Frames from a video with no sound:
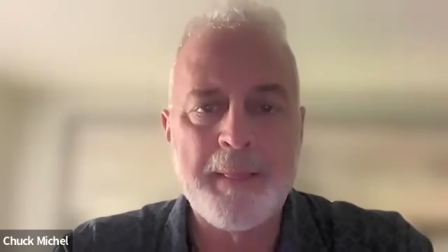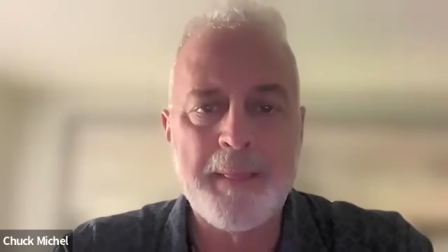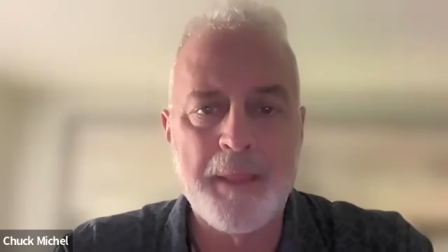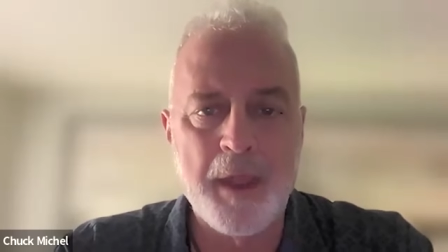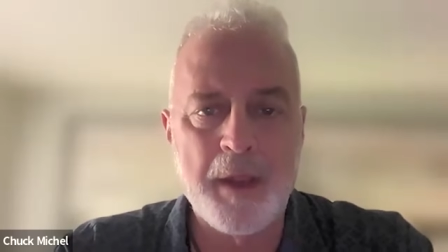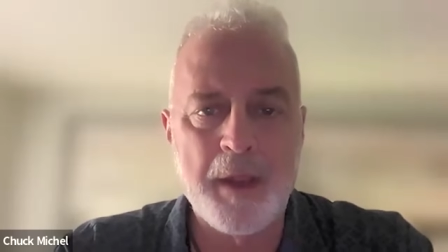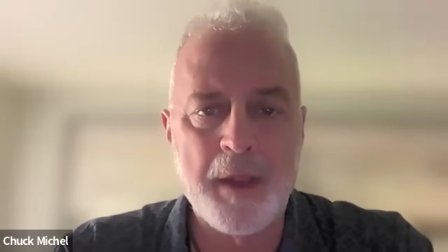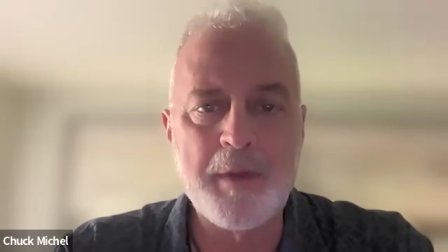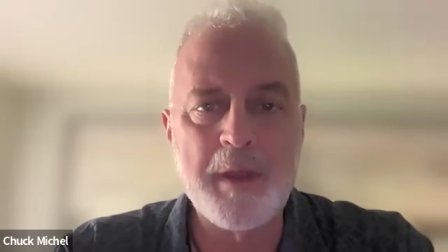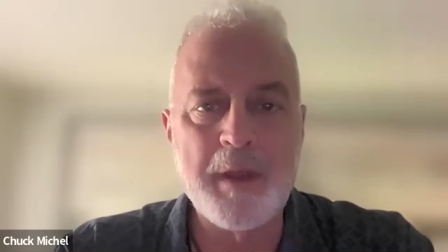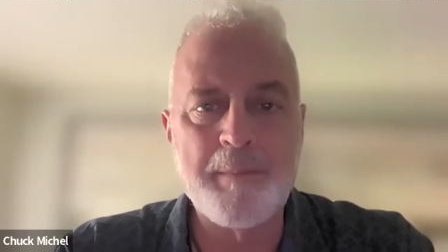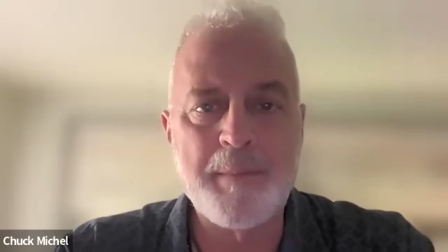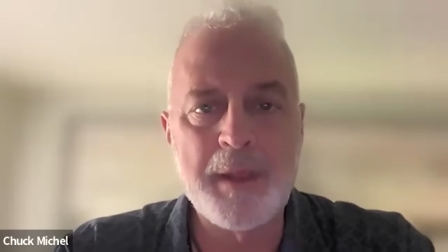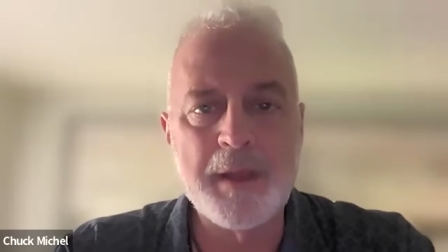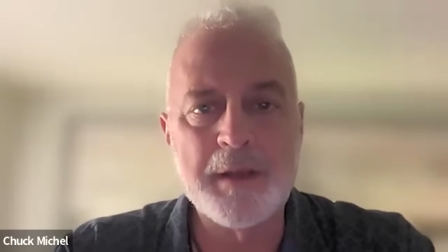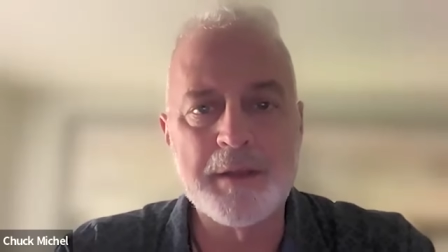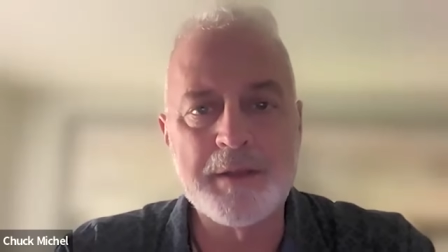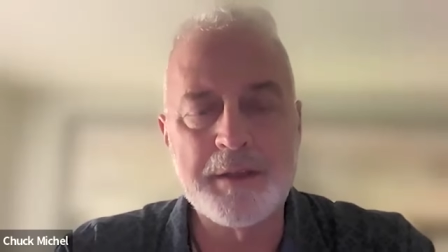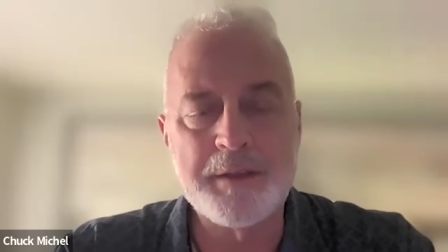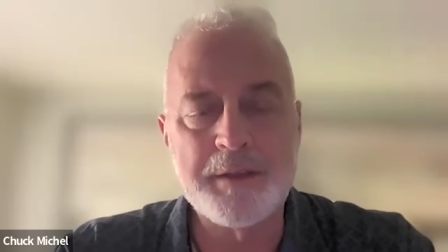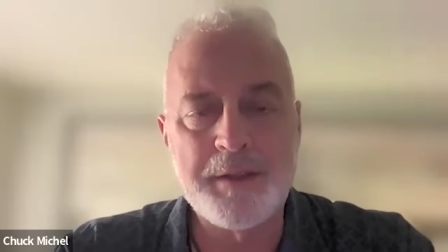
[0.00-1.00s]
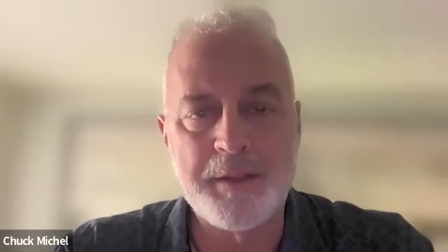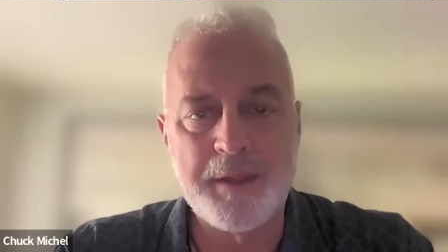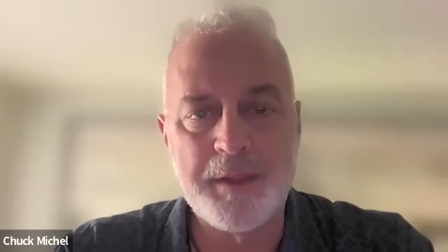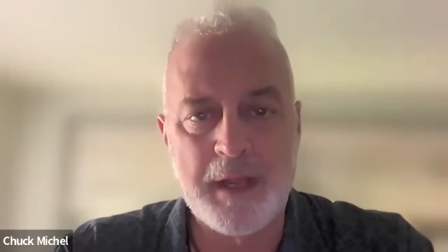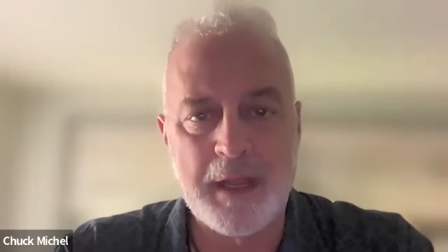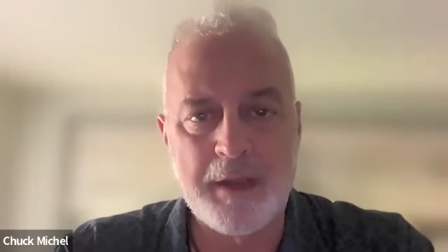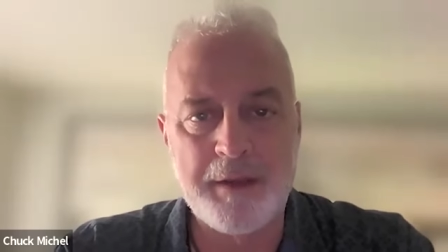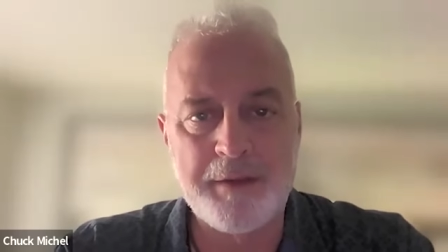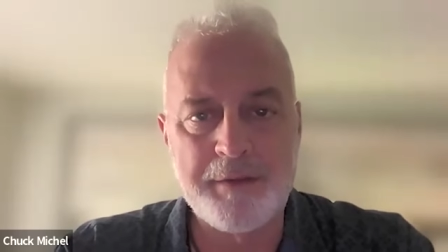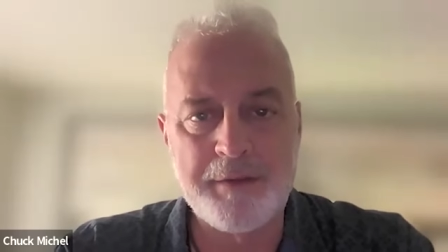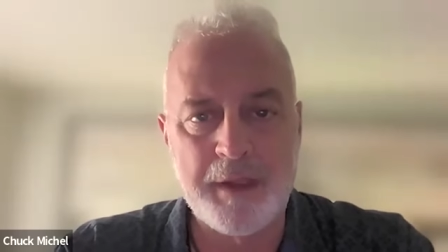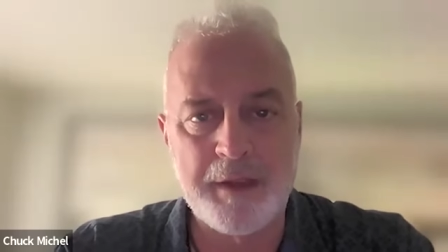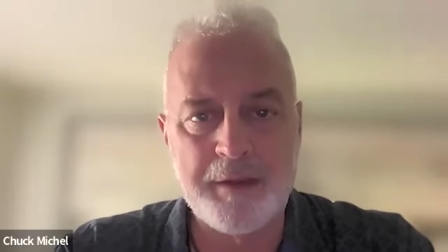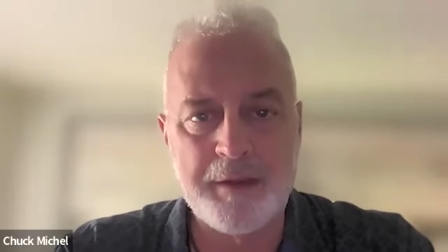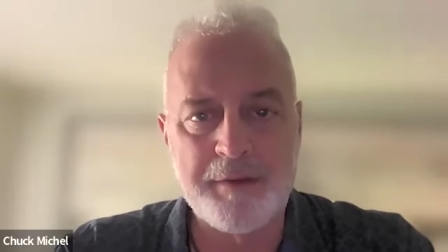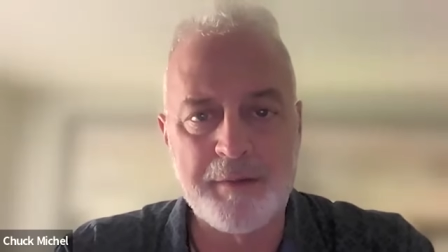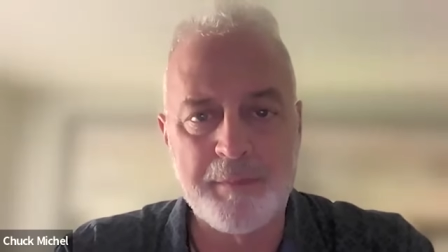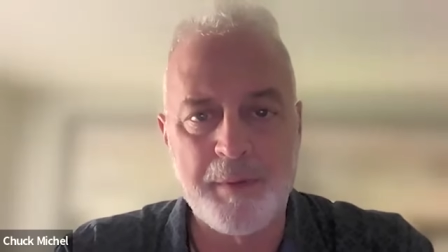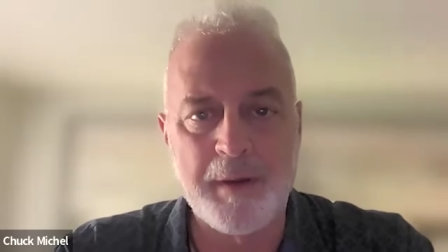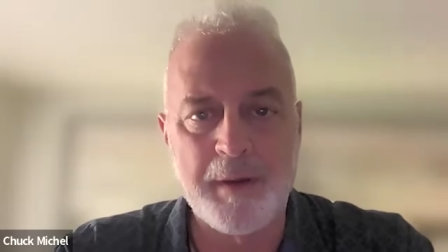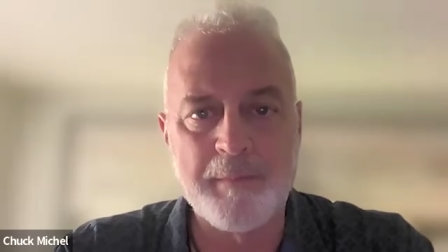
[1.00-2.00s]
Then we appealed it to the United
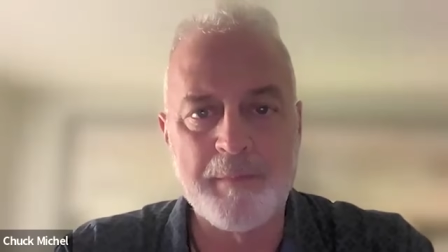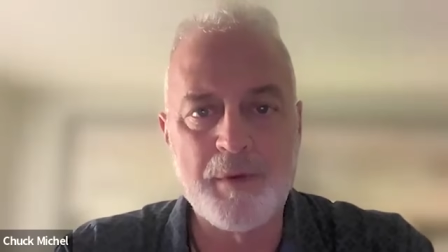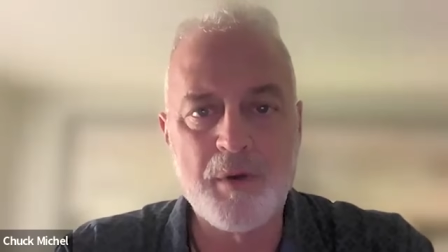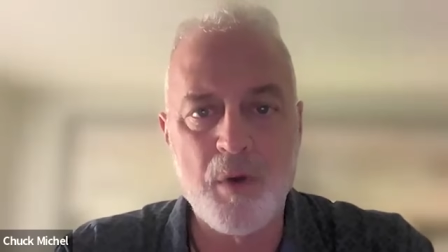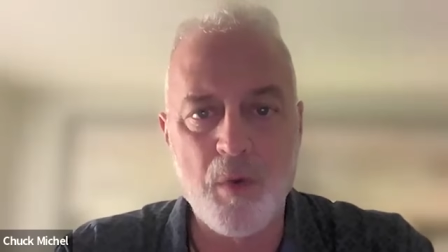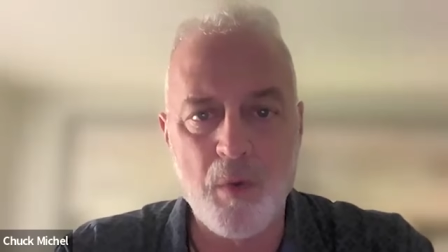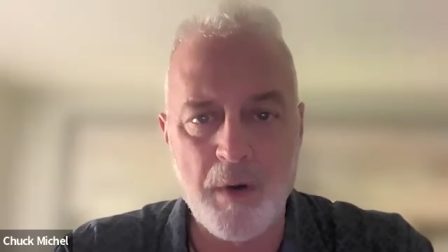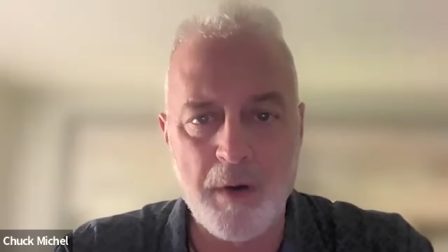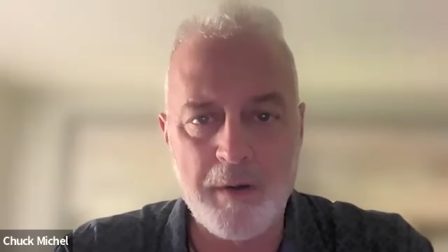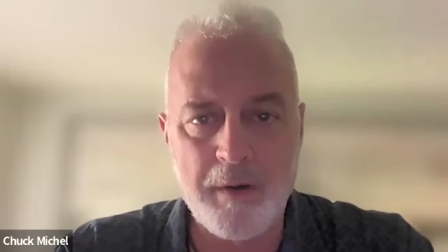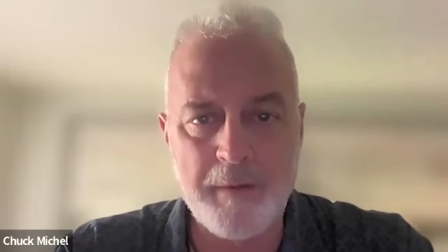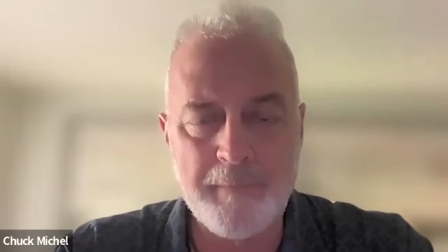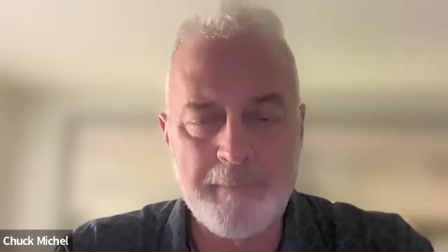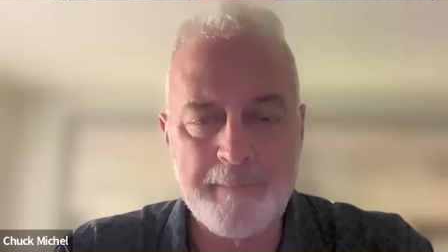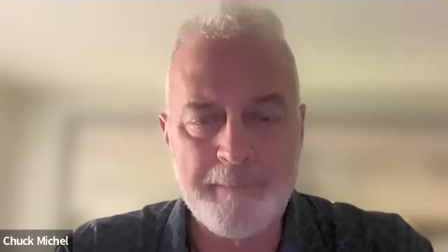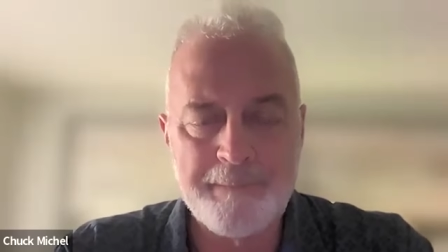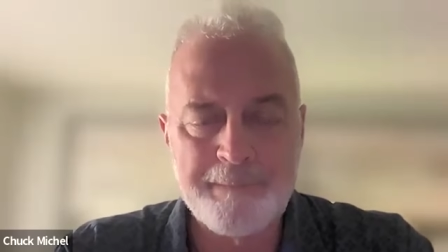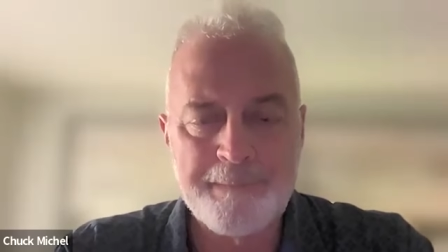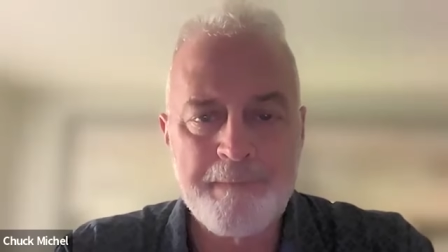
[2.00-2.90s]
States Supreme Court,